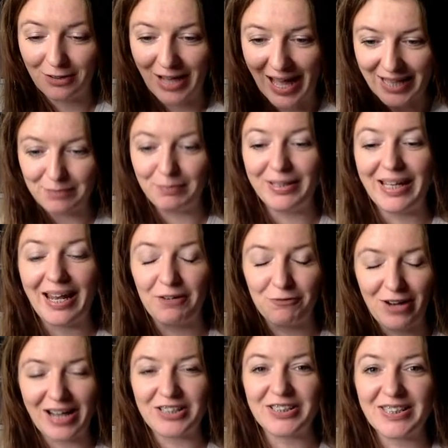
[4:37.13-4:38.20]
admin and
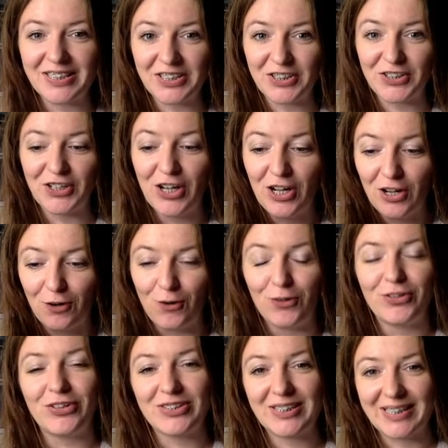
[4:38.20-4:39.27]
register all
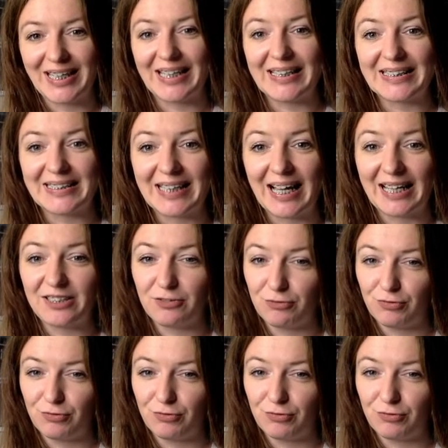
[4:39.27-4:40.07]
those things that